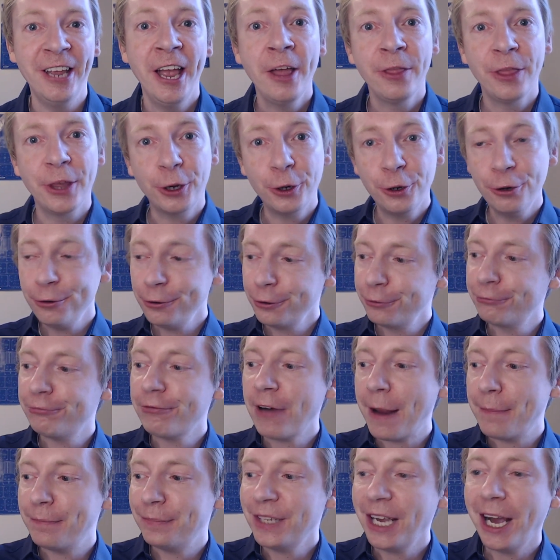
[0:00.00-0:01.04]
They're called
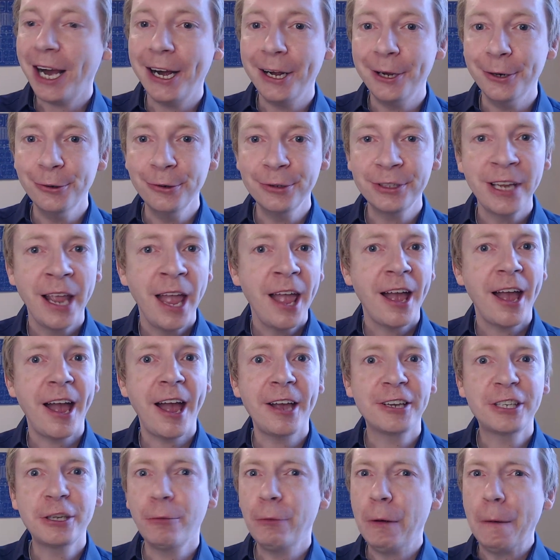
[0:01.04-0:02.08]
rep-tiles, uh,
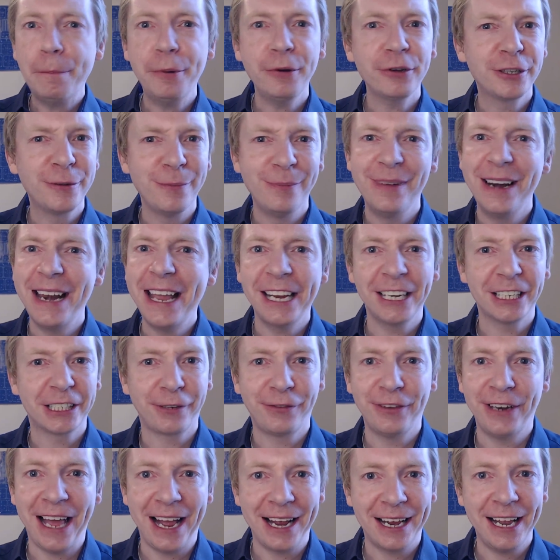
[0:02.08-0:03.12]
so we'll put some links for
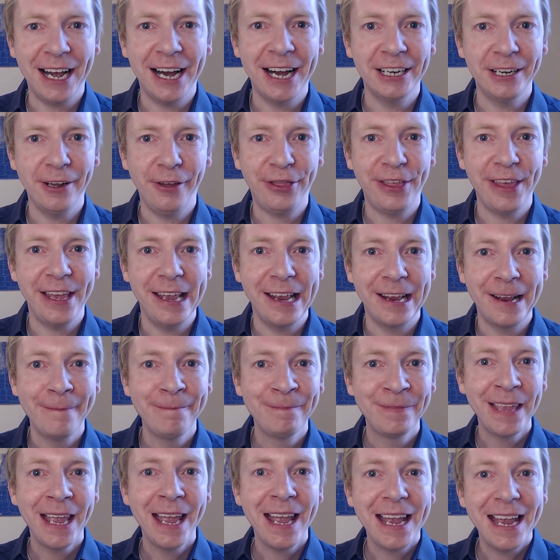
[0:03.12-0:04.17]
that kind of thing
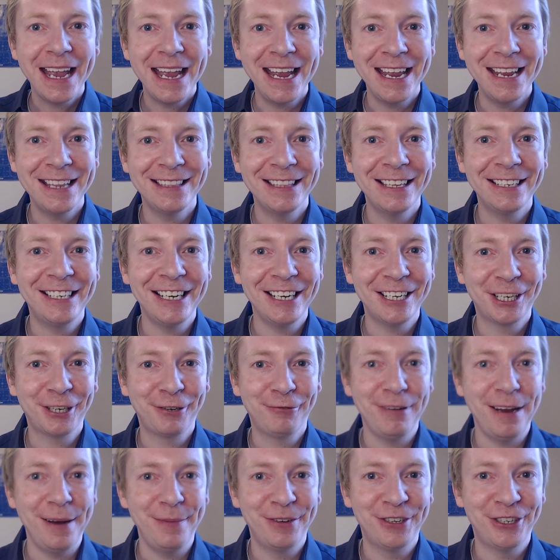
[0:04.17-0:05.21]
in the
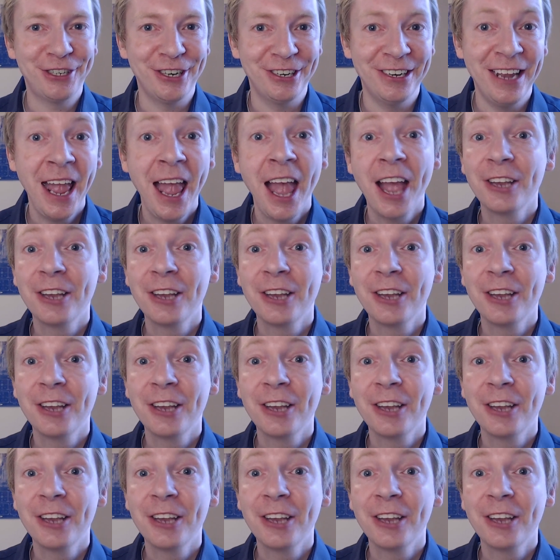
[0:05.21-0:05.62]
description.